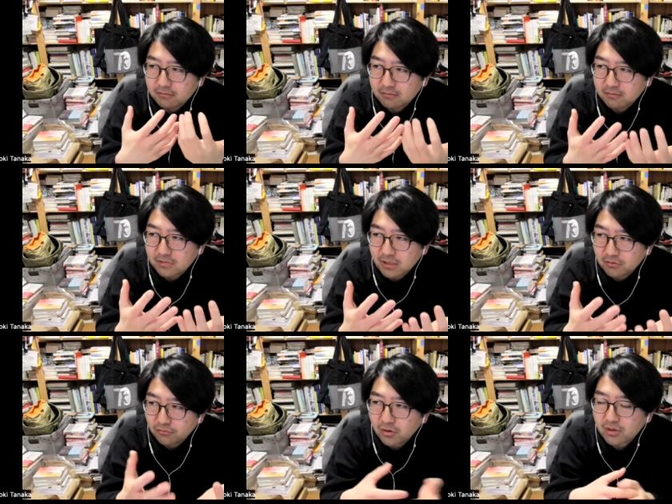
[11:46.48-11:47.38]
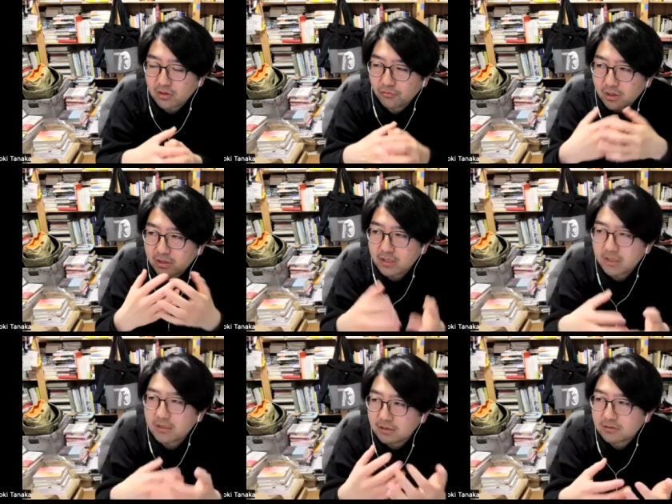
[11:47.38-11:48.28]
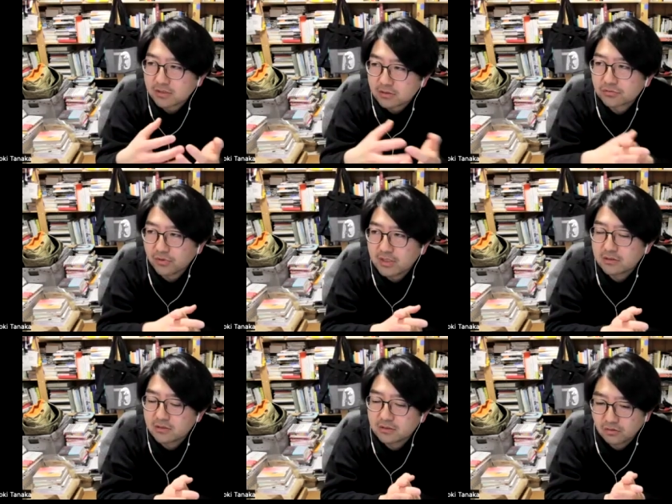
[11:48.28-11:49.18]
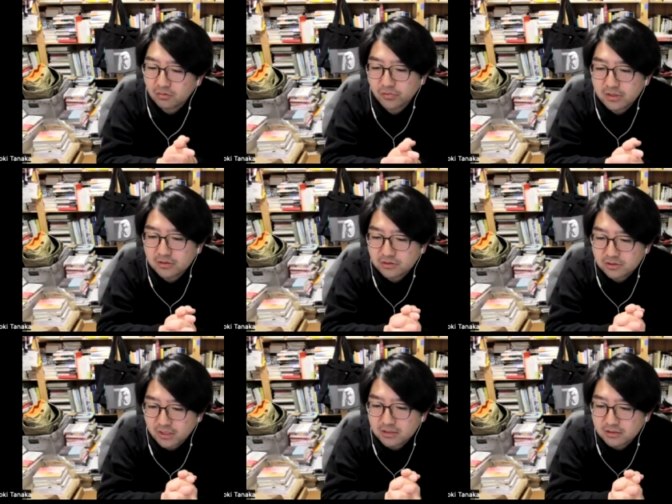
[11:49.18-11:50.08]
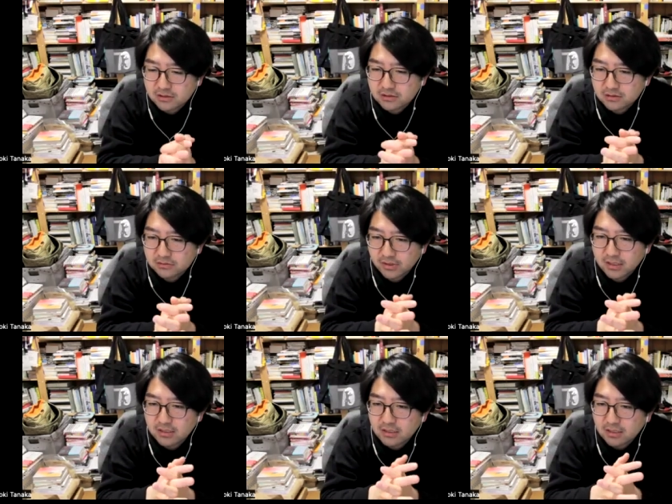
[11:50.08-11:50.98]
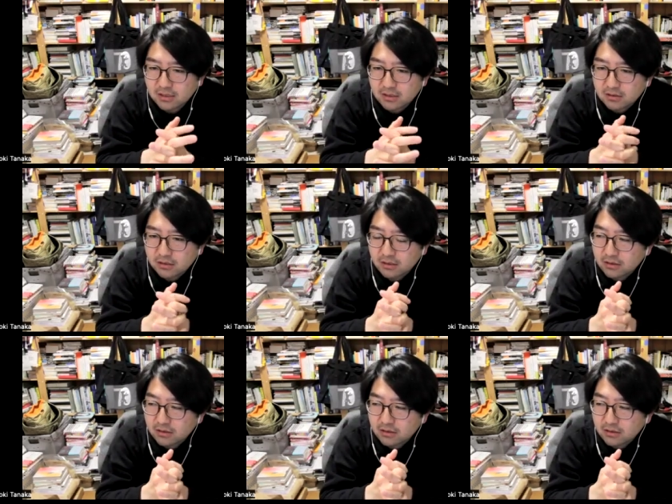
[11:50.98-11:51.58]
like working situation completely changed, right? Like